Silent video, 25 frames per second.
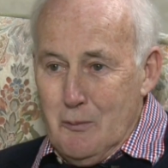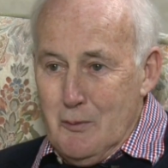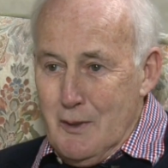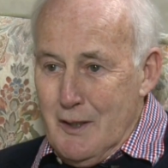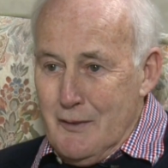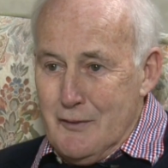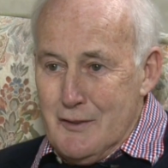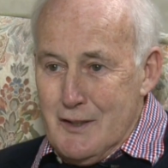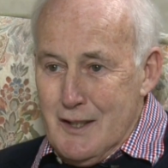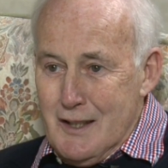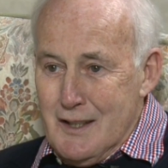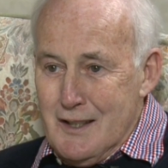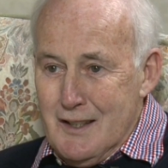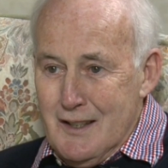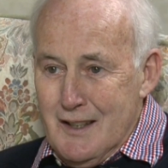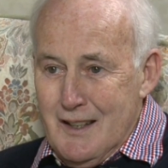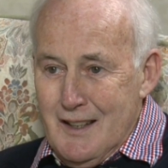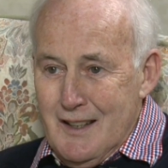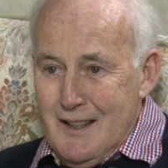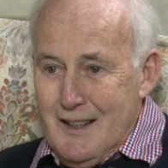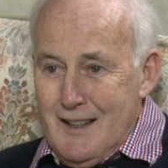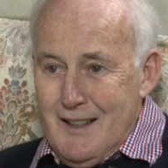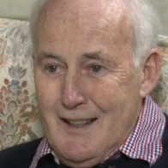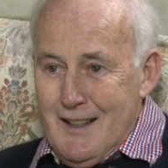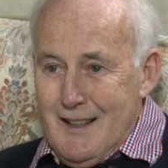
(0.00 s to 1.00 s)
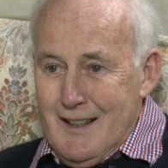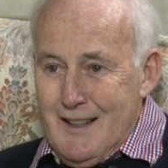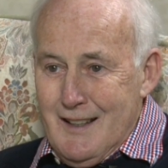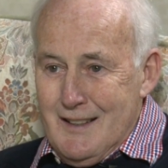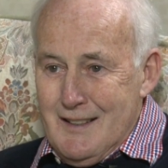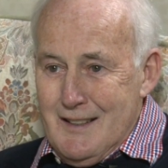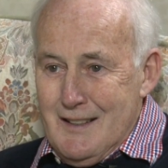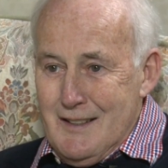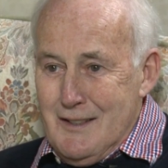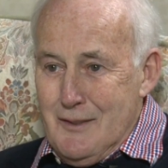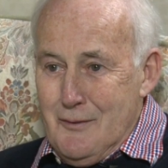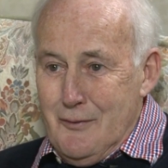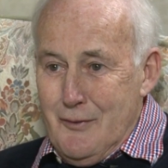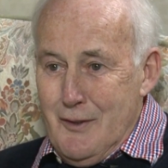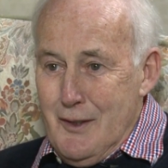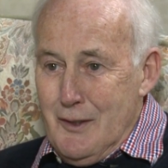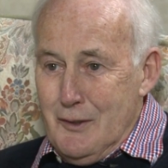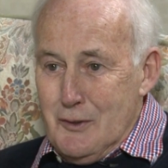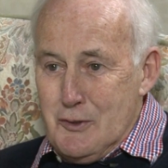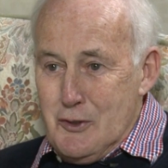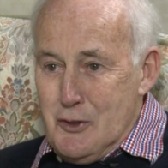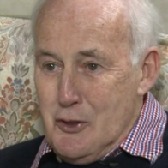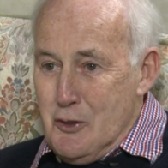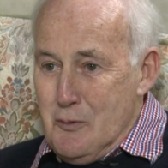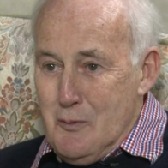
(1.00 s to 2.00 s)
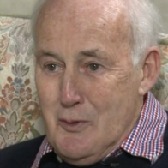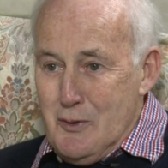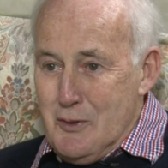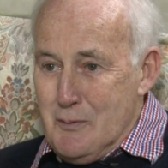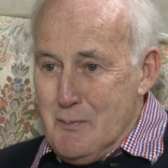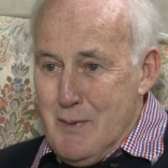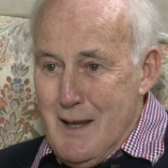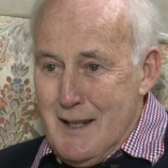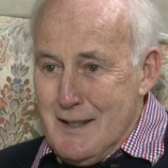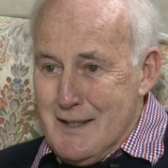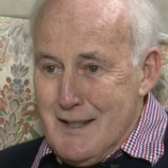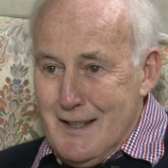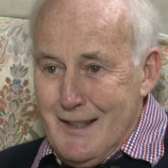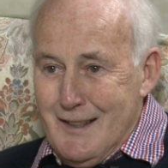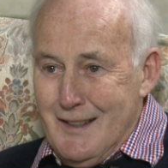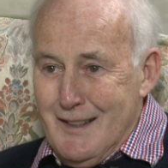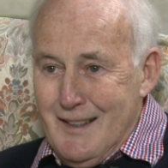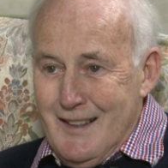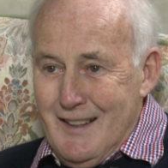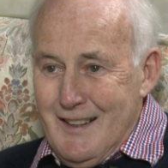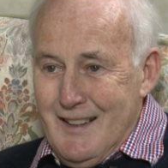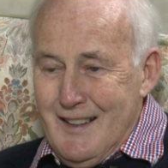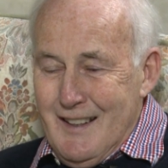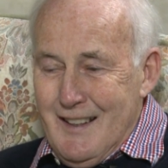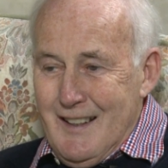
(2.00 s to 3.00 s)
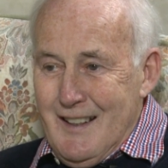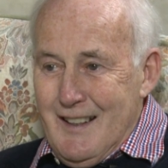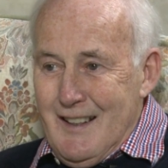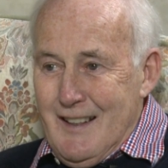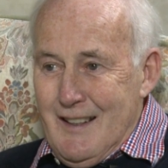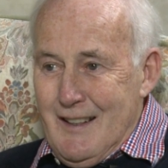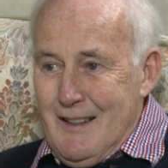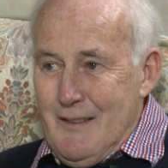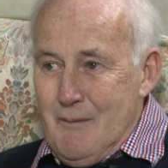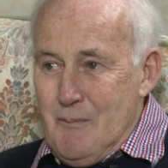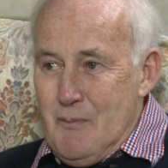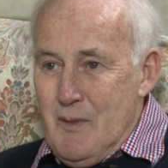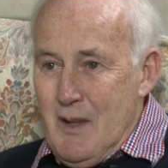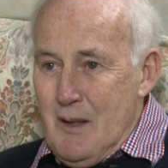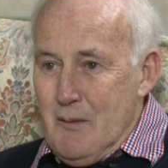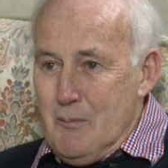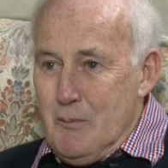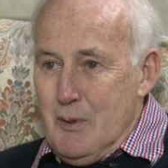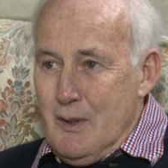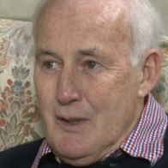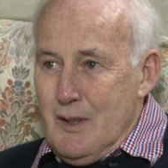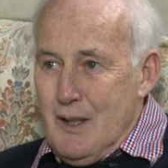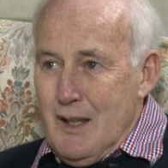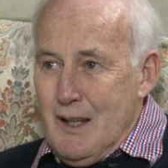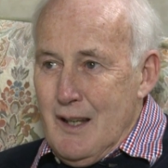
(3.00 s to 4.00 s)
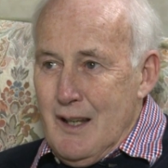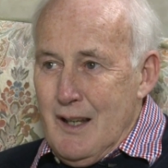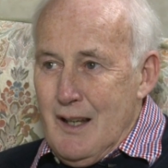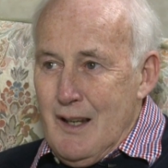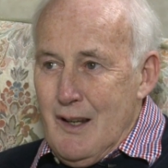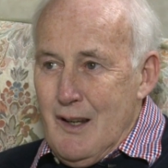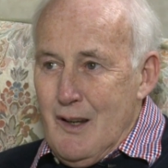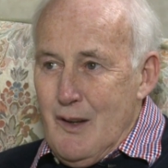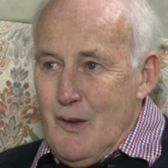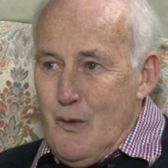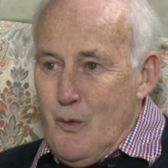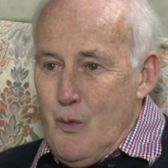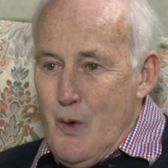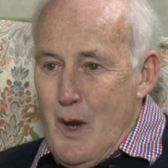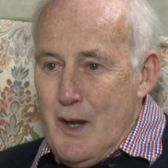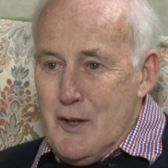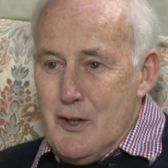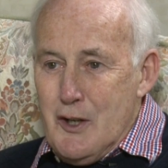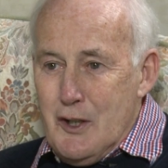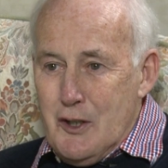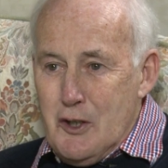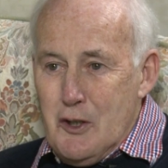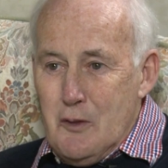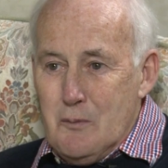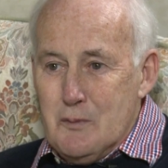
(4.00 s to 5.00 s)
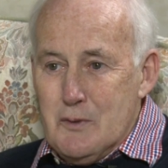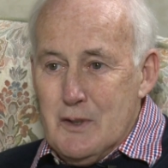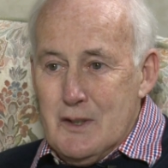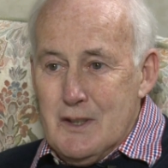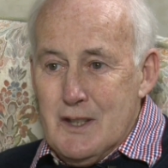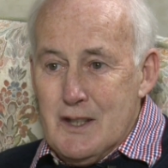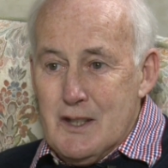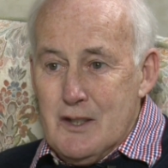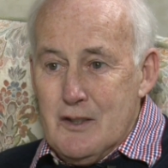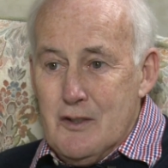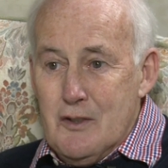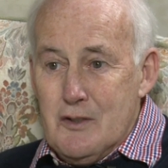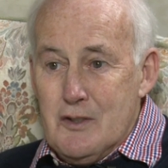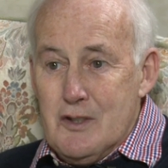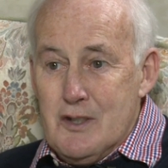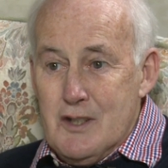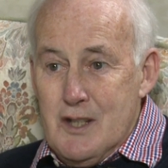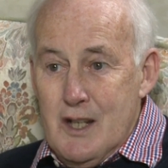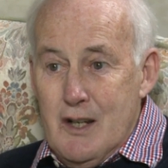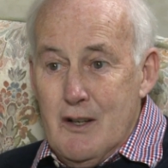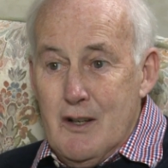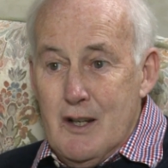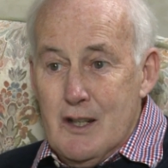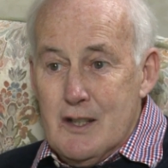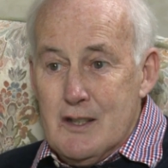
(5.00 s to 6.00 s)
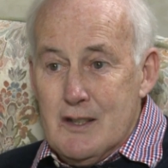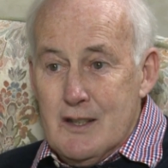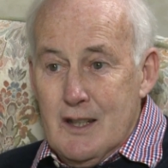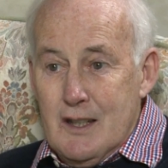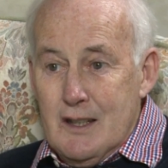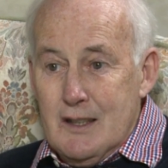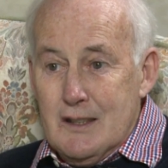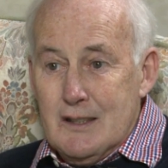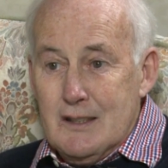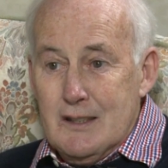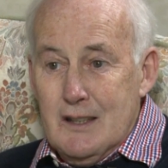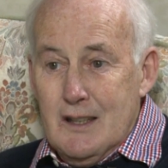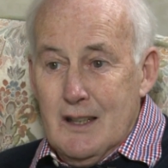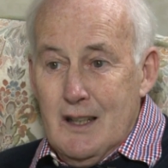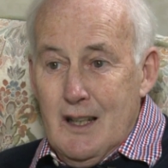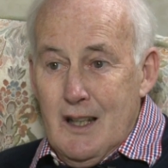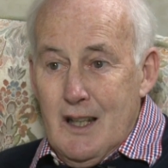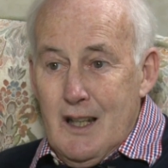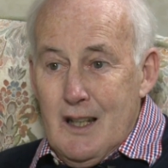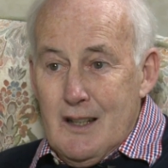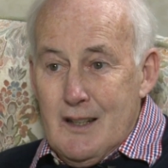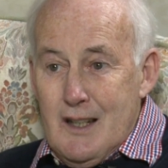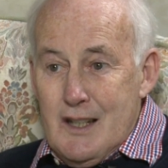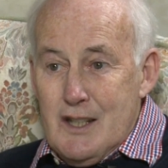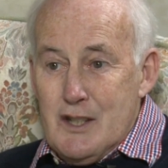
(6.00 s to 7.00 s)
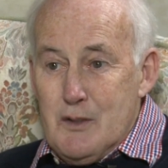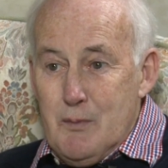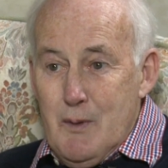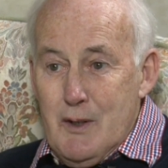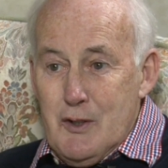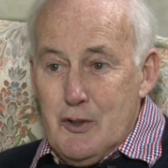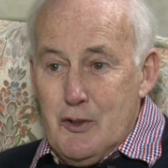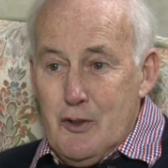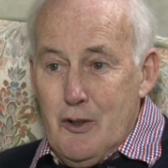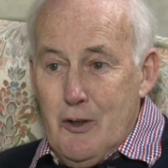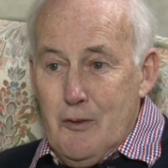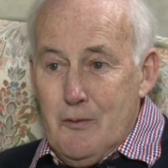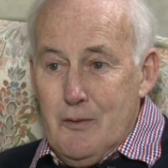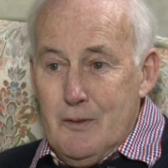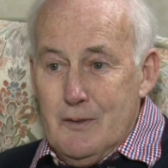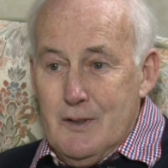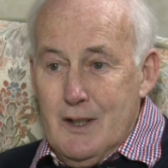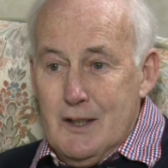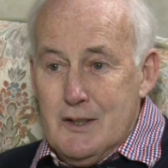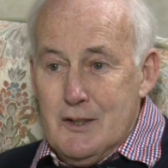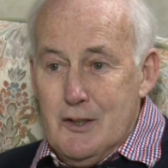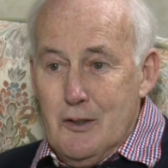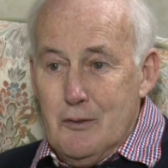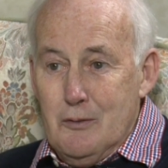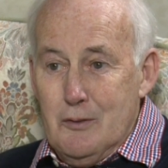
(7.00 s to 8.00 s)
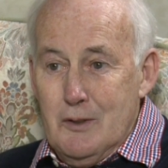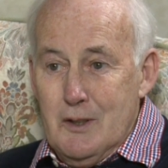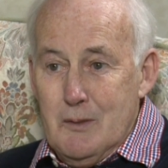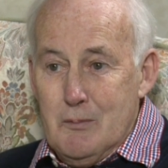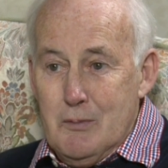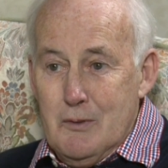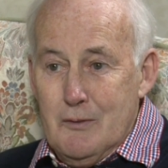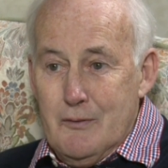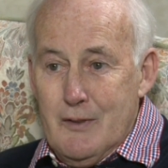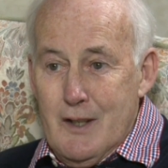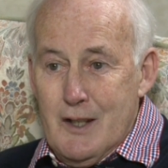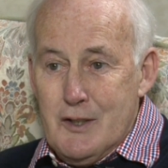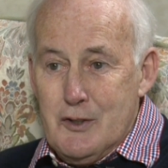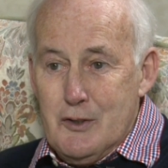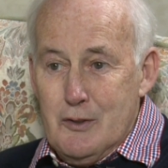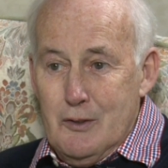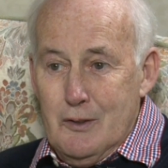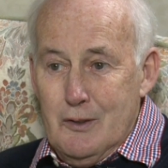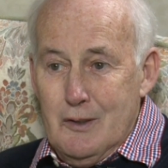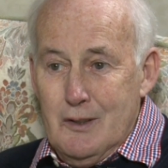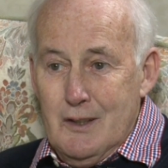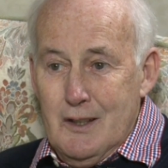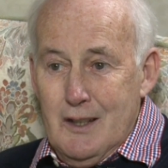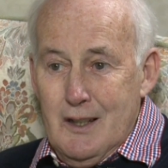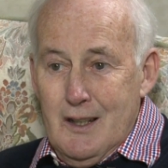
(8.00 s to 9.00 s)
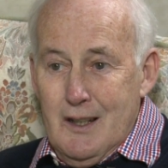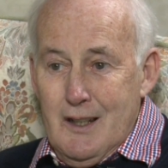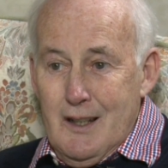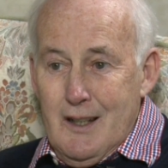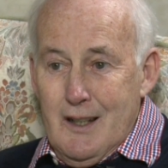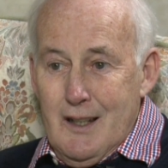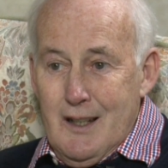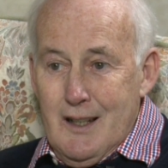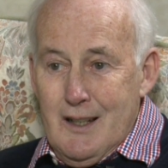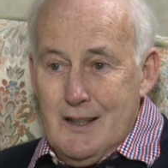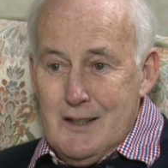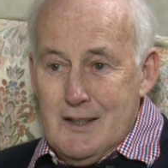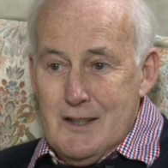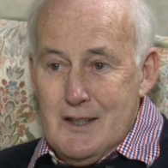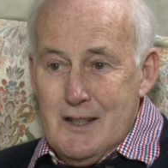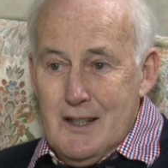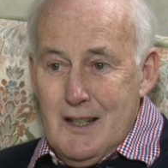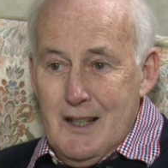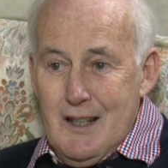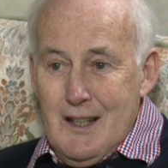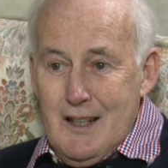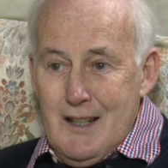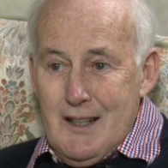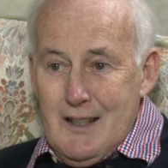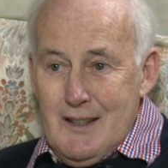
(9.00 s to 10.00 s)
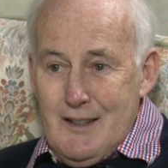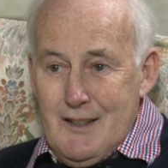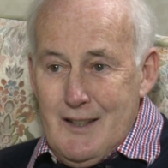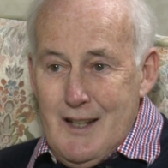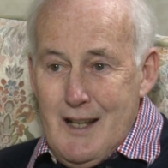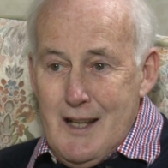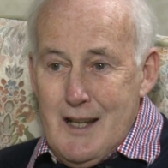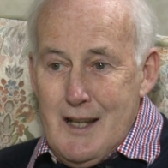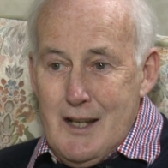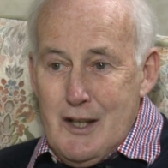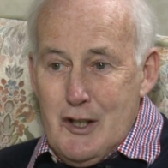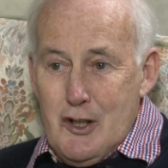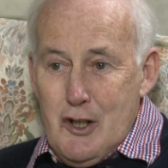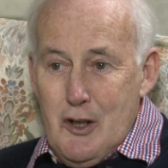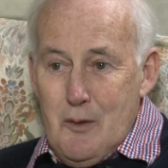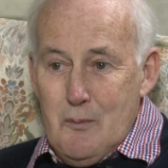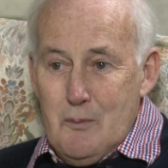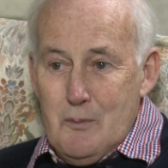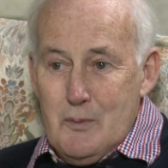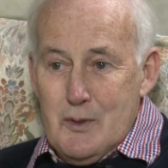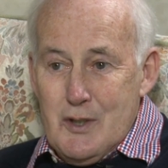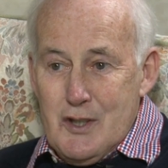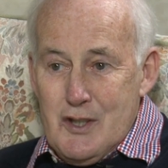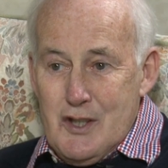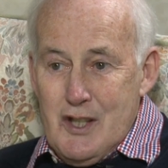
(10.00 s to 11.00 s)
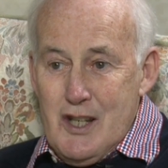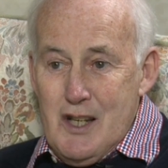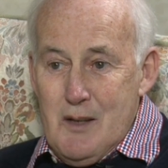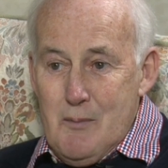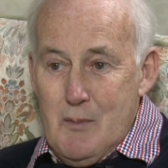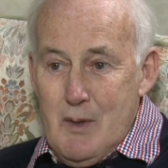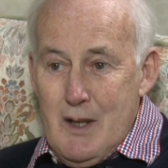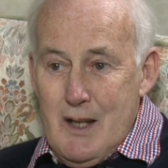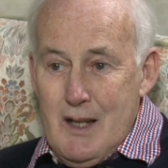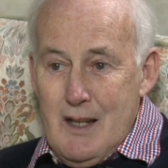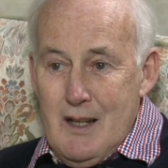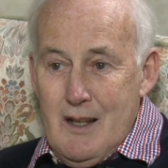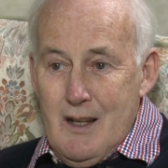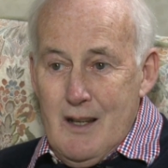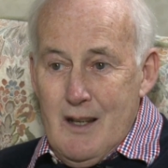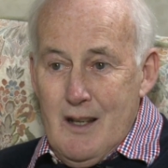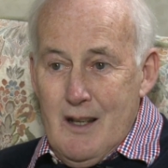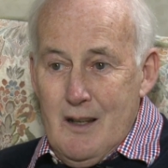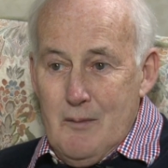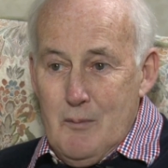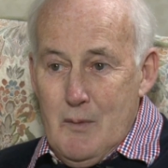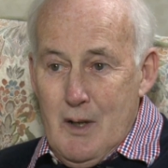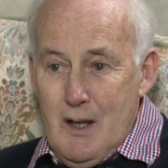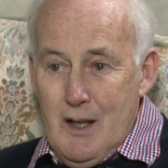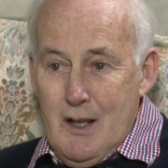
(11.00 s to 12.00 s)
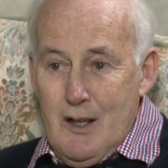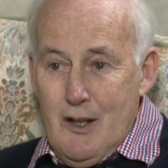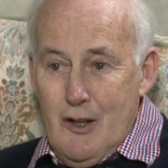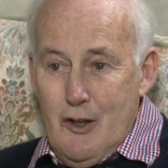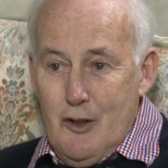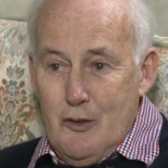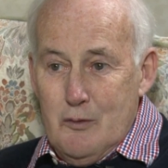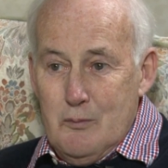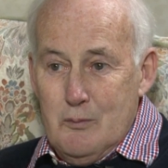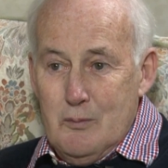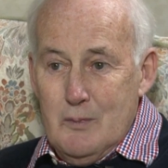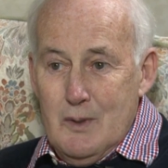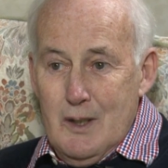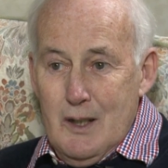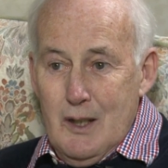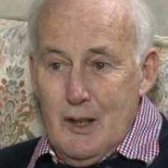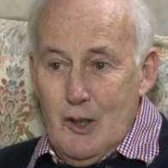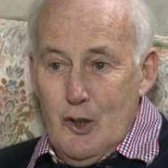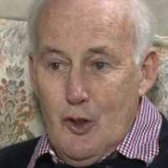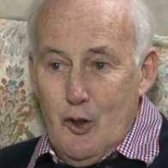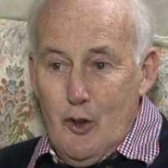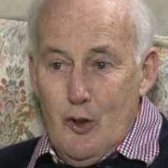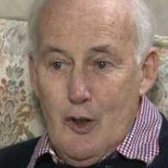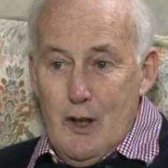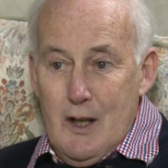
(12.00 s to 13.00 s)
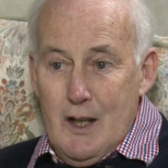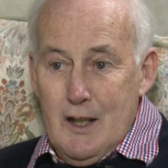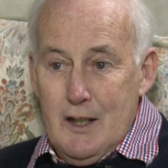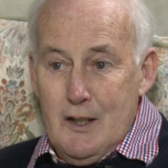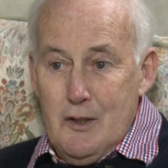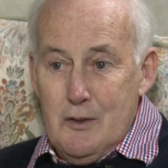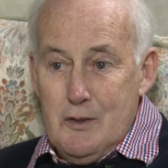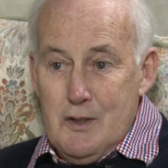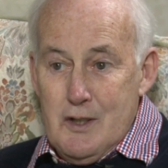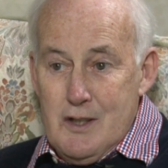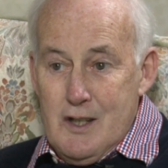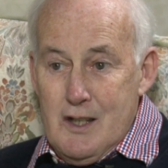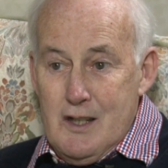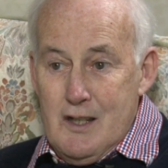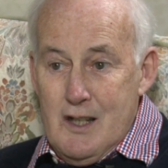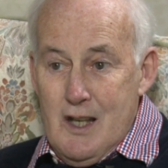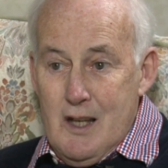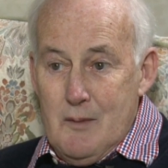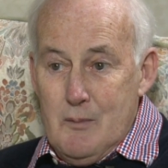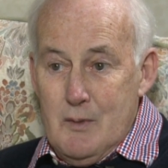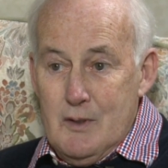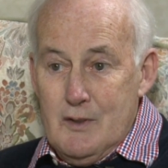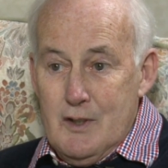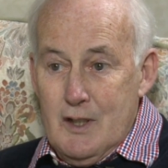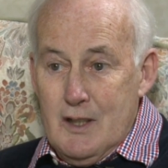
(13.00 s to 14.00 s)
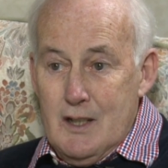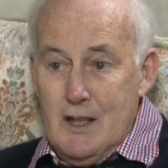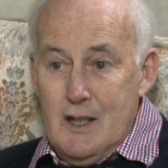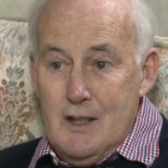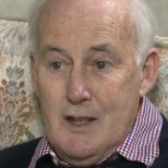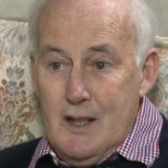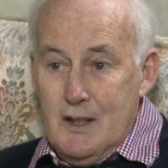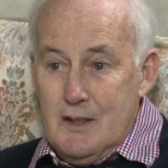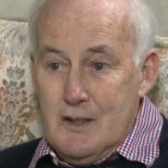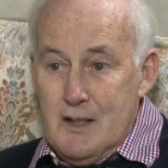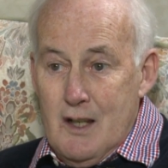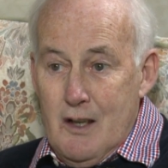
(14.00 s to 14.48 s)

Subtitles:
uplifted and you feel so much better, but when you come to discuss serious things they switch off and they're totally professional, and they come to see me in my home, or I go to see them at the clinic